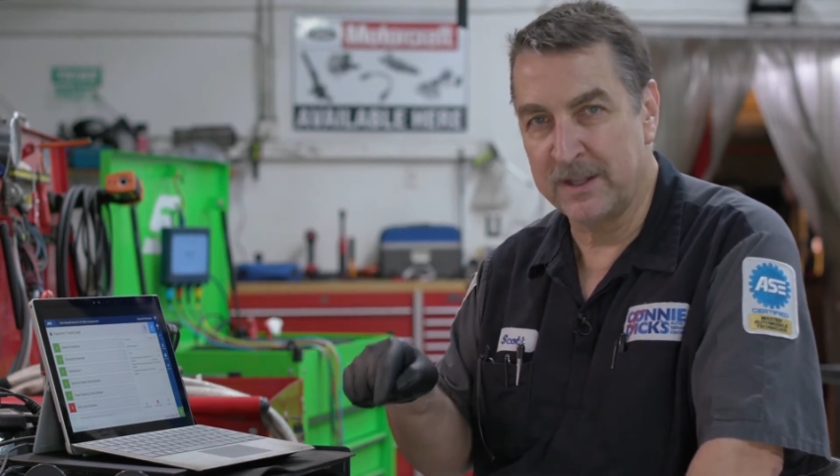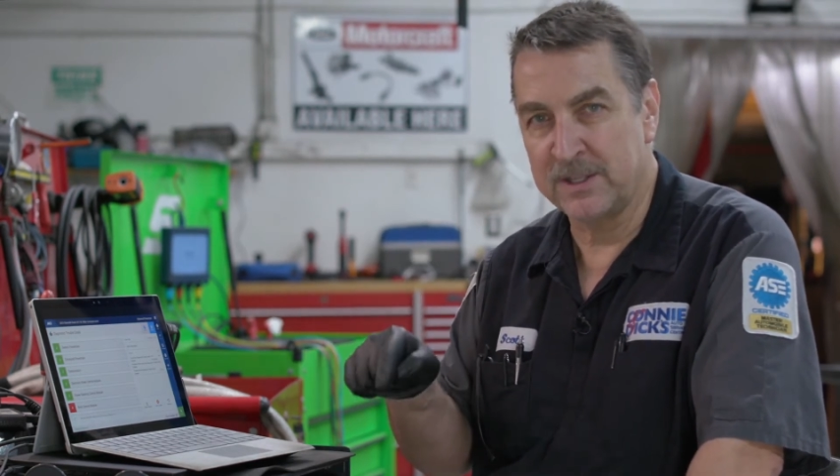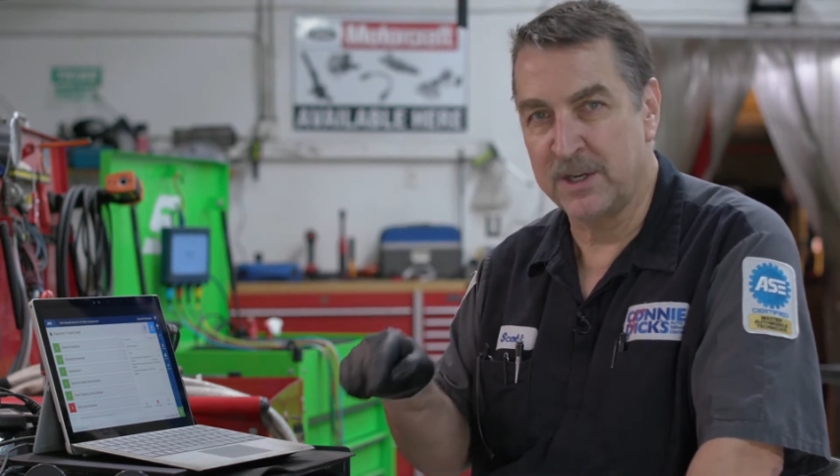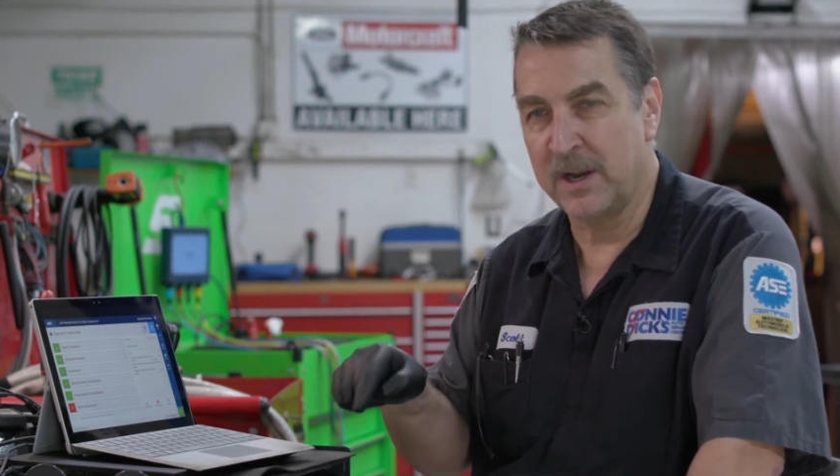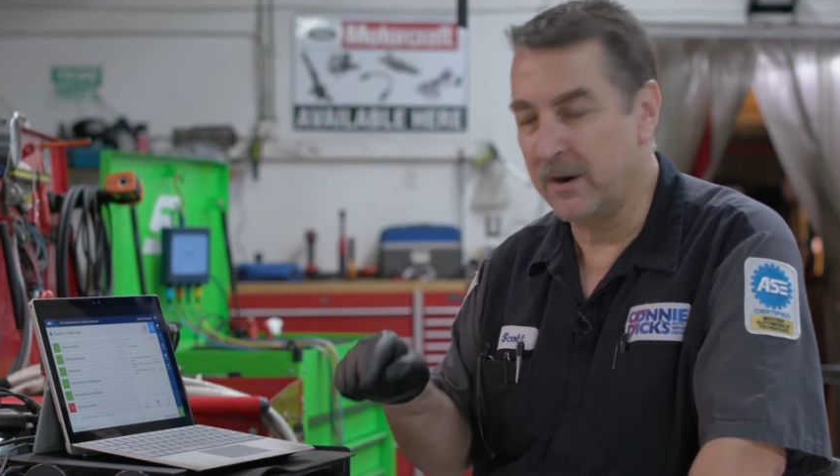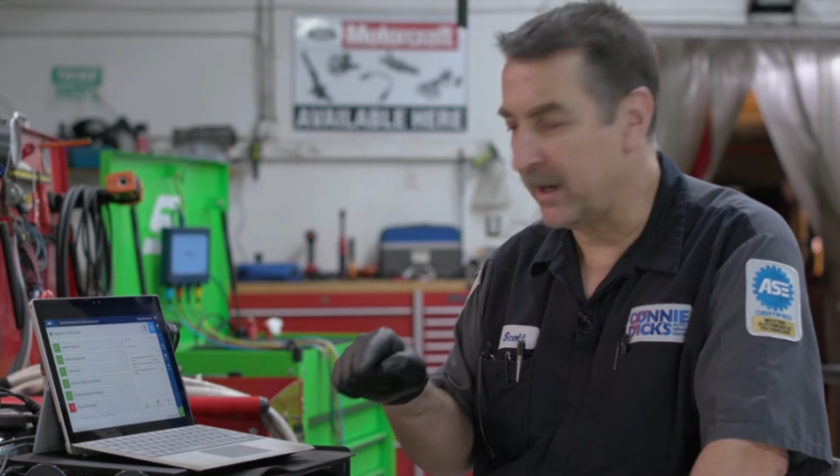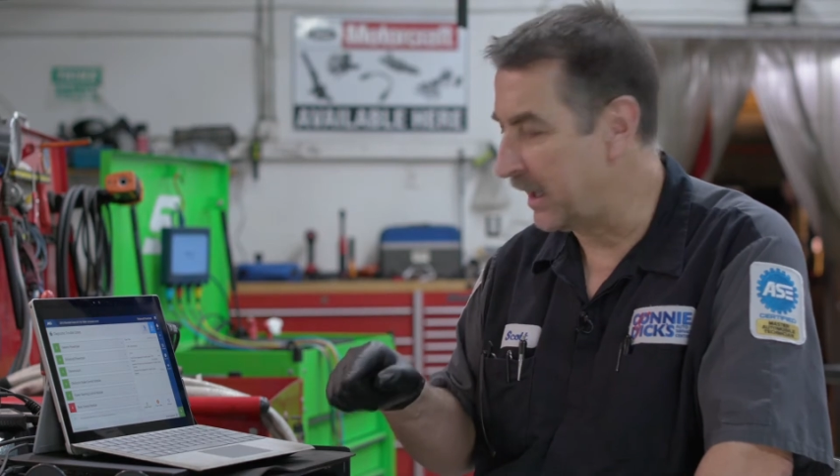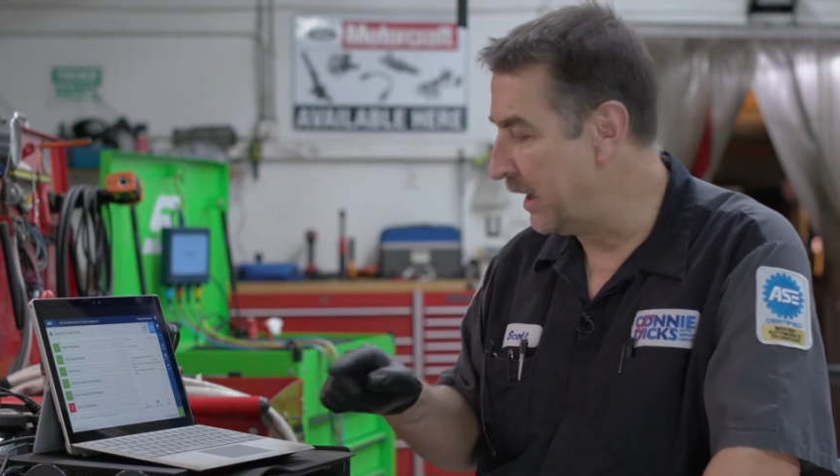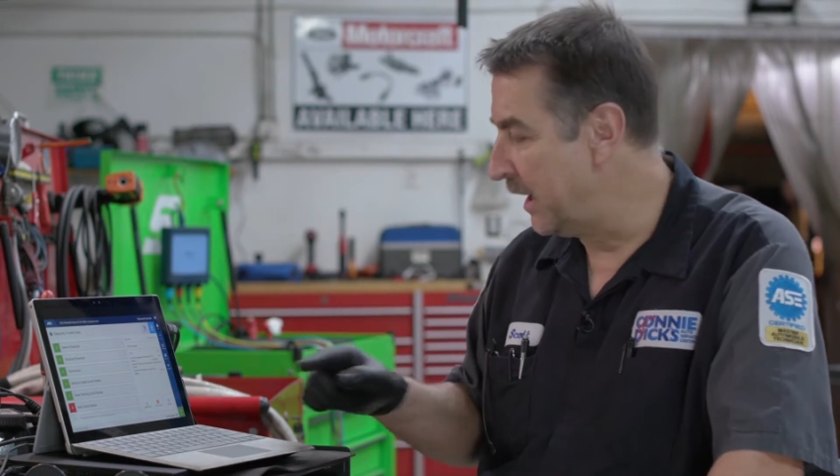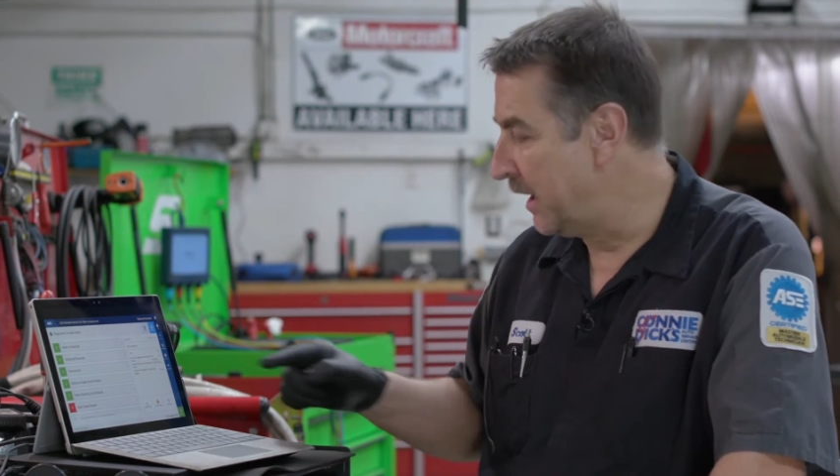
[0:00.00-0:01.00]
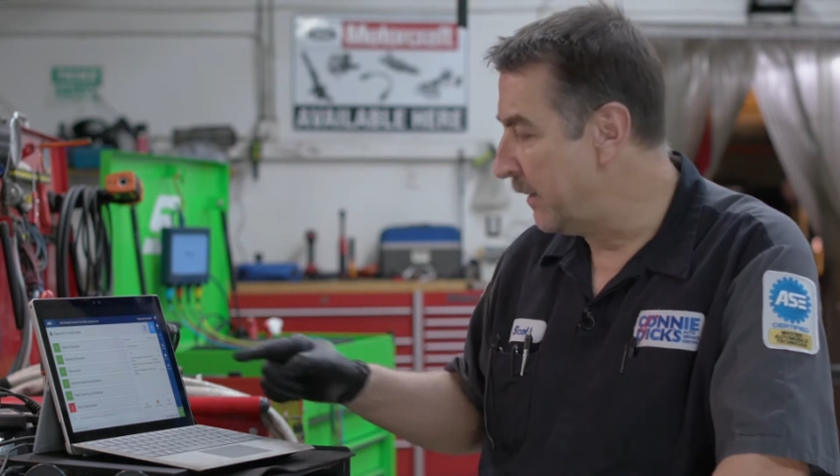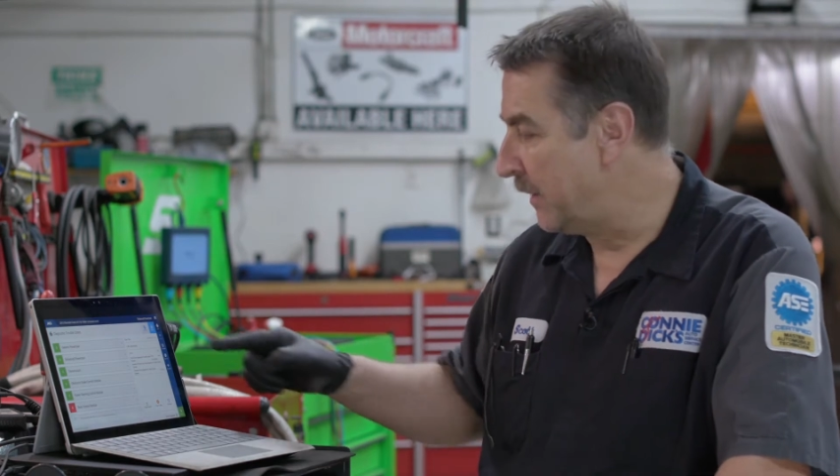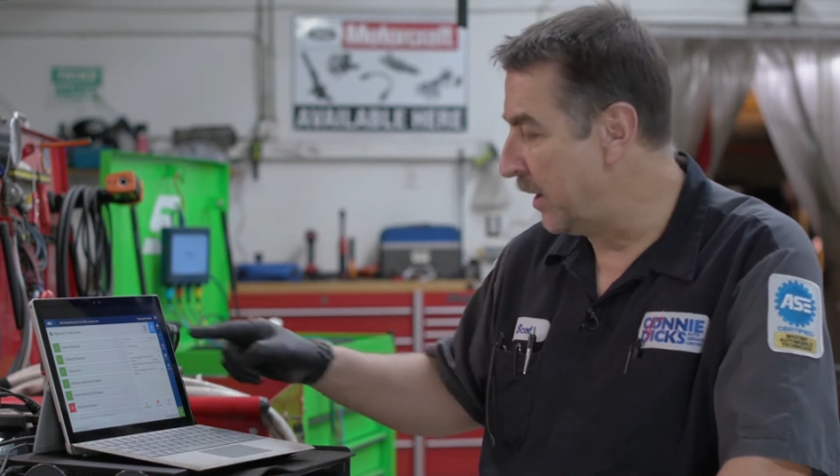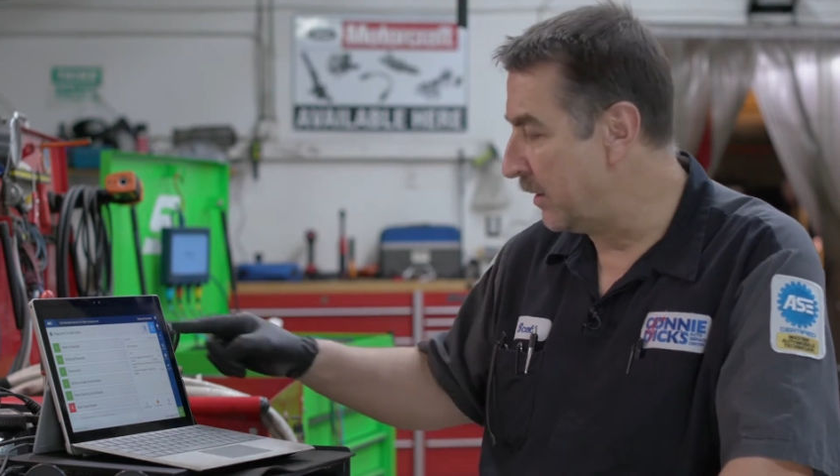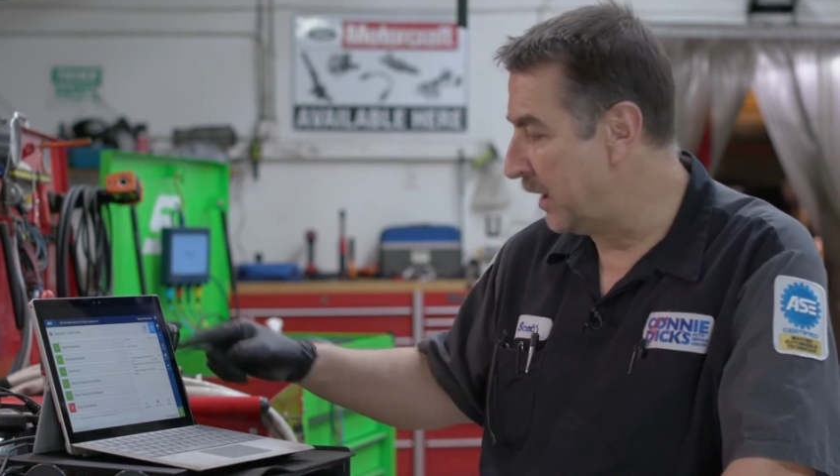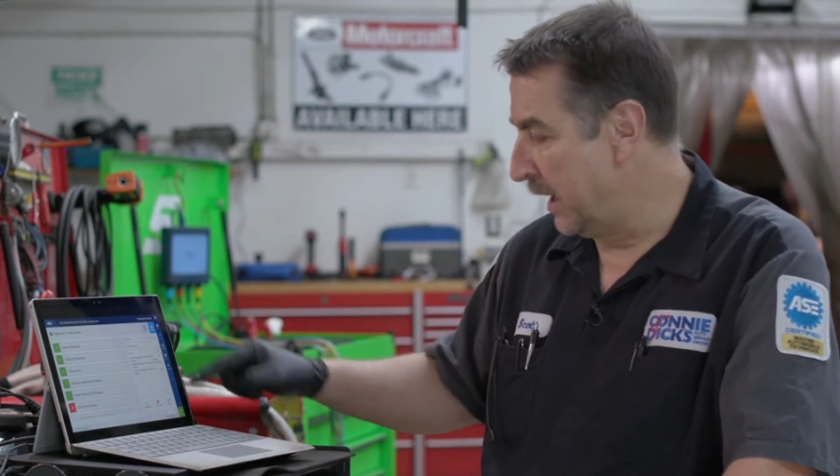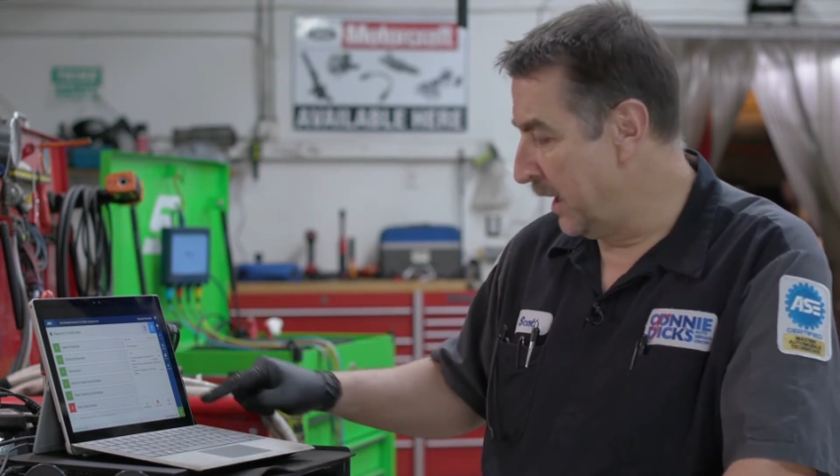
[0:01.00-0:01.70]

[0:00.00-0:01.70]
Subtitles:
the generic mode.